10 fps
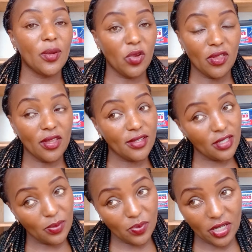be on the
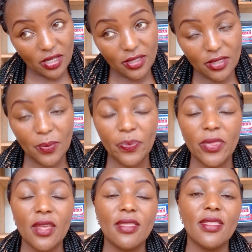same page.
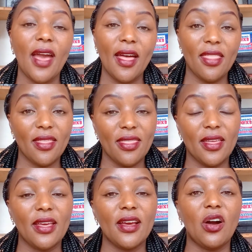The other
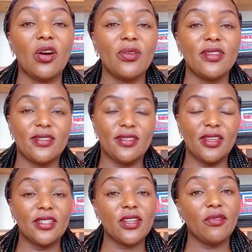thing, always
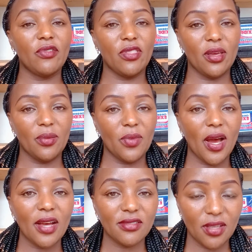interview them.
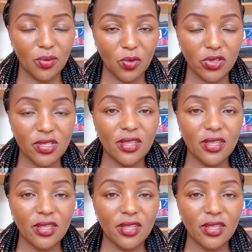Ask them what